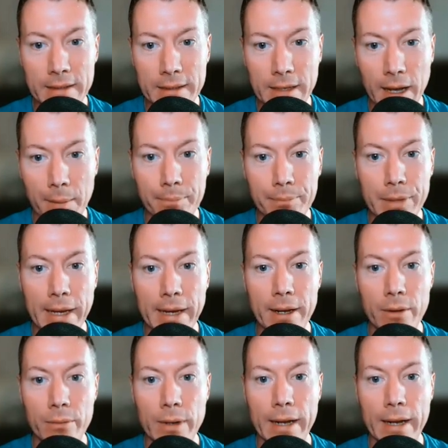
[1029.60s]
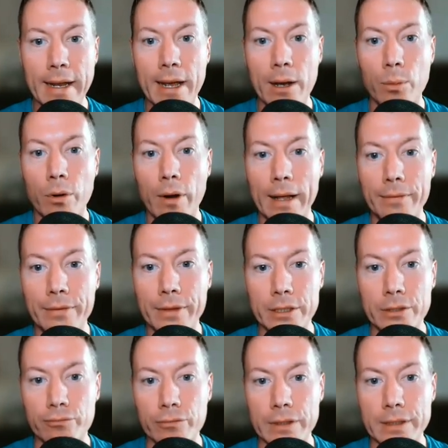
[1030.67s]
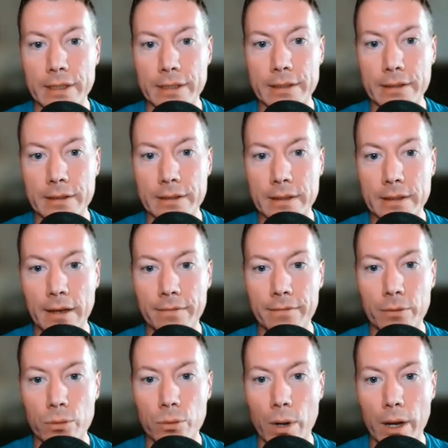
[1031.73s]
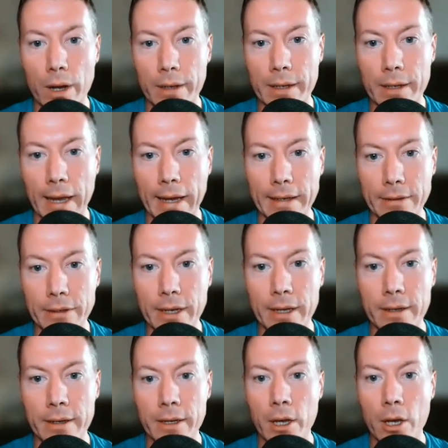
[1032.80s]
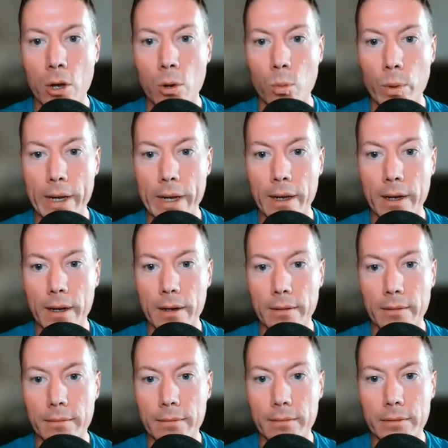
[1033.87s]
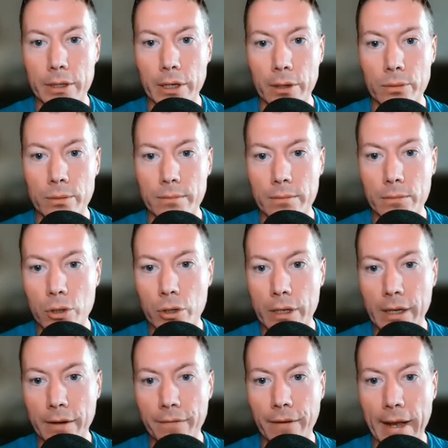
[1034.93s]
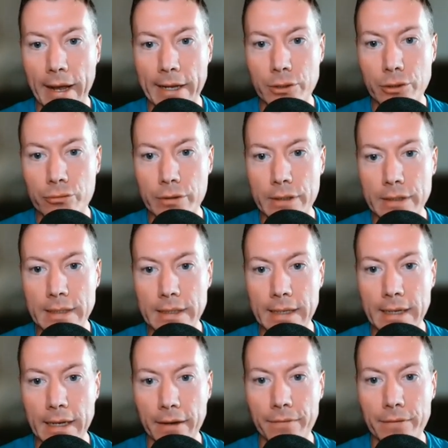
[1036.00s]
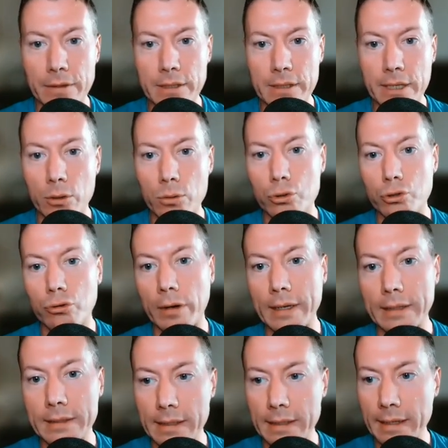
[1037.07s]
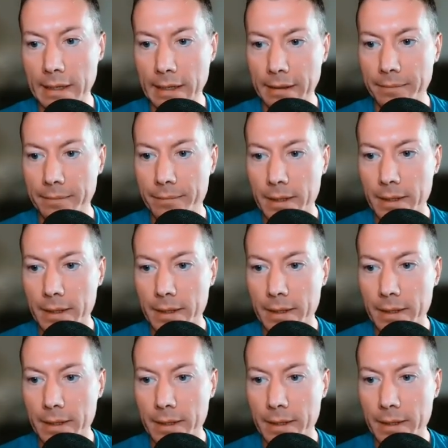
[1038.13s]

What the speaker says: It's come down. And now we're at this resistance level again. Yeah, we are, you know, looking for entries in here, for sell trades in here.